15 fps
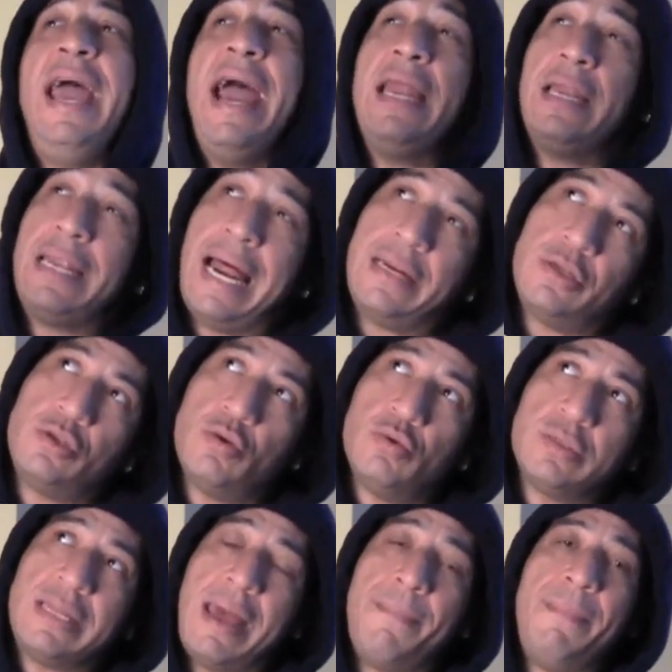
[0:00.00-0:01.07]
And a lot of
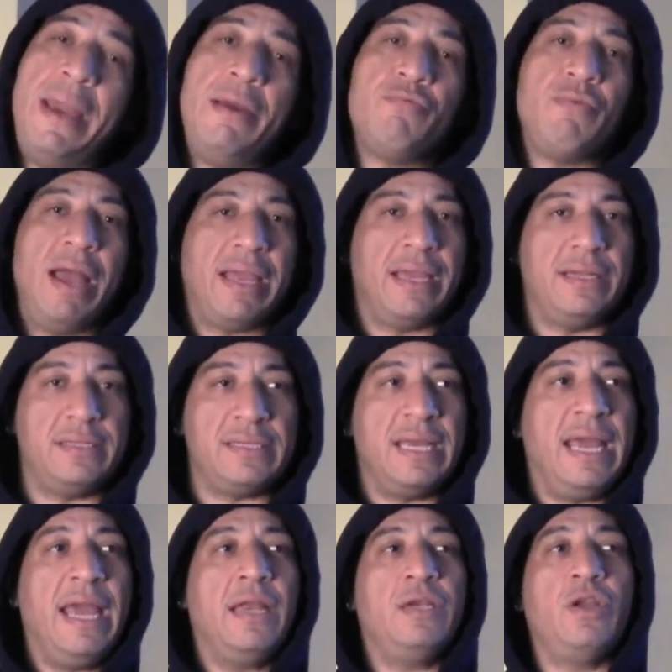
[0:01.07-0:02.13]
dudes that made records
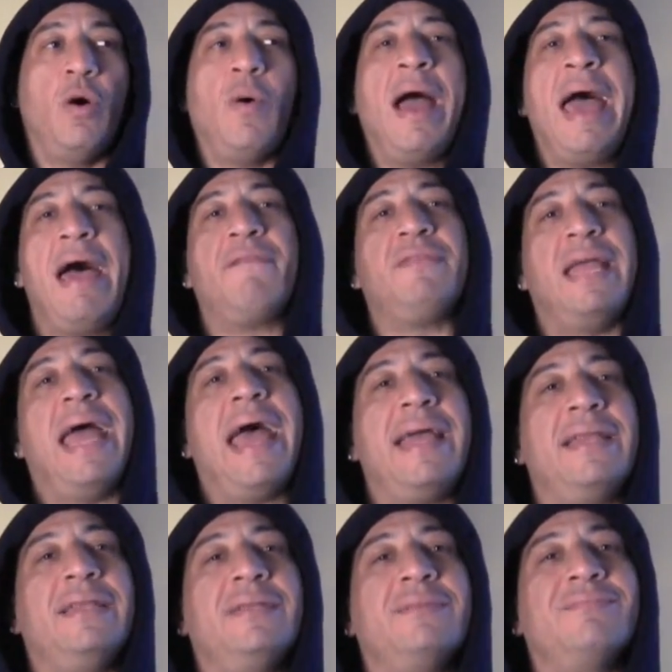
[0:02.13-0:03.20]
don't have that